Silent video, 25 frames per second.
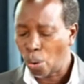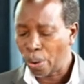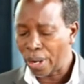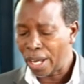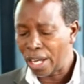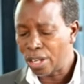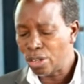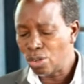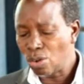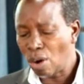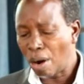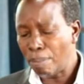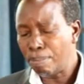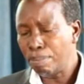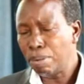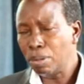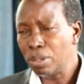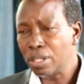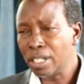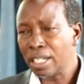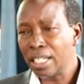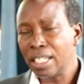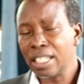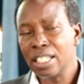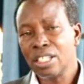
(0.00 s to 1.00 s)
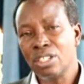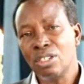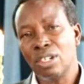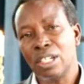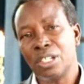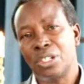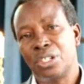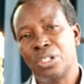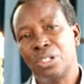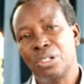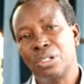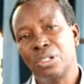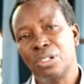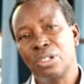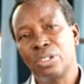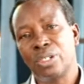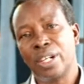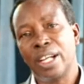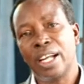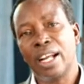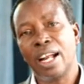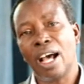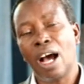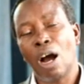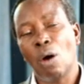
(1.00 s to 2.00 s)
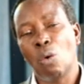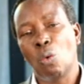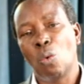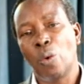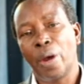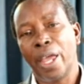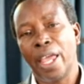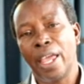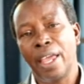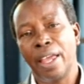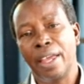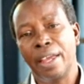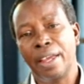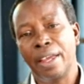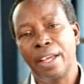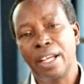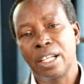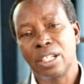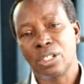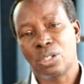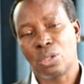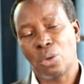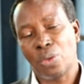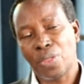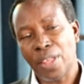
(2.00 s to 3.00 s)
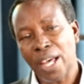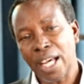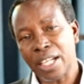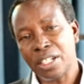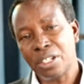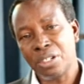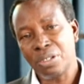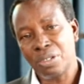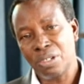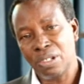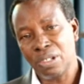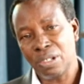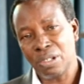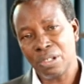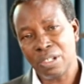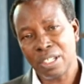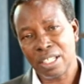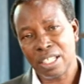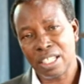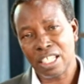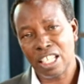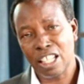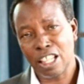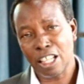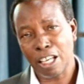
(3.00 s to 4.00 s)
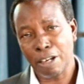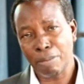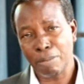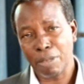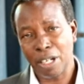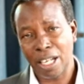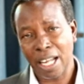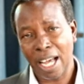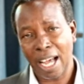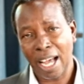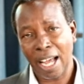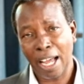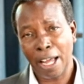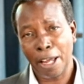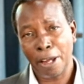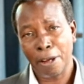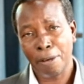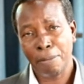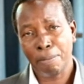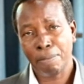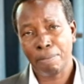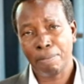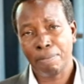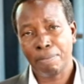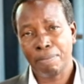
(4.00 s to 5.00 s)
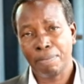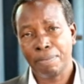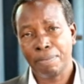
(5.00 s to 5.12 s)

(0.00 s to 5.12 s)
where you are putting your children away so that you don't see them die?